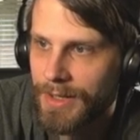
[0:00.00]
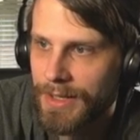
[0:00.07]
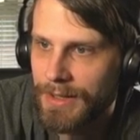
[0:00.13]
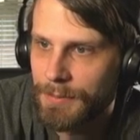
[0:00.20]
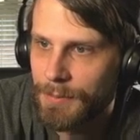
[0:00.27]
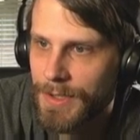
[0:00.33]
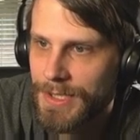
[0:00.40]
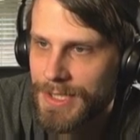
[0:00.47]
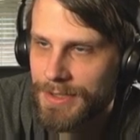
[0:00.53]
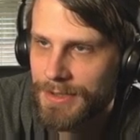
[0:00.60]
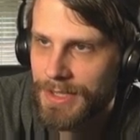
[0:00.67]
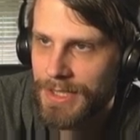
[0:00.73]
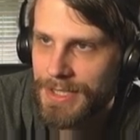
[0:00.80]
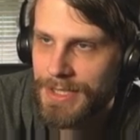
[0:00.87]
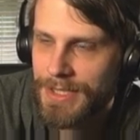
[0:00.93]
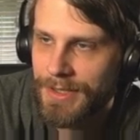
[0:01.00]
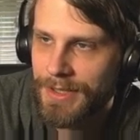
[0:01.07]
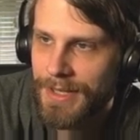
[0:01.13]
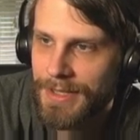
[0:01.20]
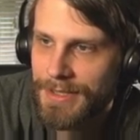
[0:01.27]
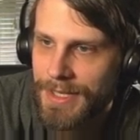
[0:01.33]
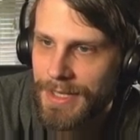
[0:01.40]
and we still get to deal
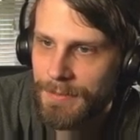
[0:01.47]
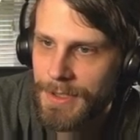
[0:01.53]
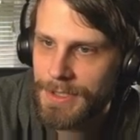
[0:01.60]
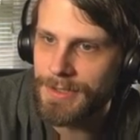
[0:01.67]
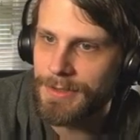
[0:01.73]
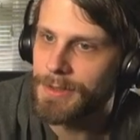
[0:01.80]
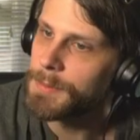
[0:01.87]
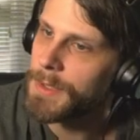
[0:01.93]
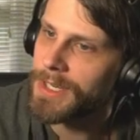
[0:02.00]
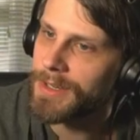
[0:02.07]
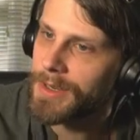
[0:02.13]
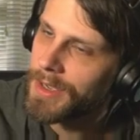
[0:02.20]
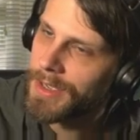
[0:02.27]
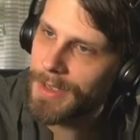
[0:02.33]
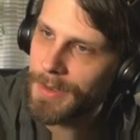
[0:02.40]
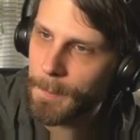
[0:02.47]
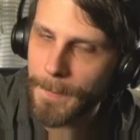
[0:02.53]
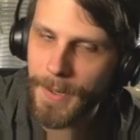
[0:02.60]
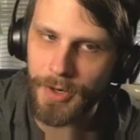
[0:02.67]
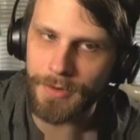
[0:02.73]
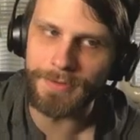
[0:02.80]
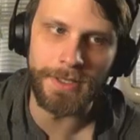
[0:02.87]
8 damage to them here.
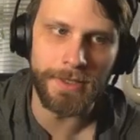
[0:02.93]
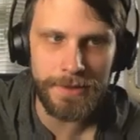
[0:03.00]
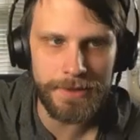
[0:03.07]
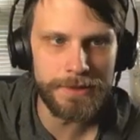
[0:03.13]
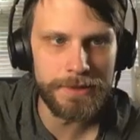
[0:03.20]
Perfect.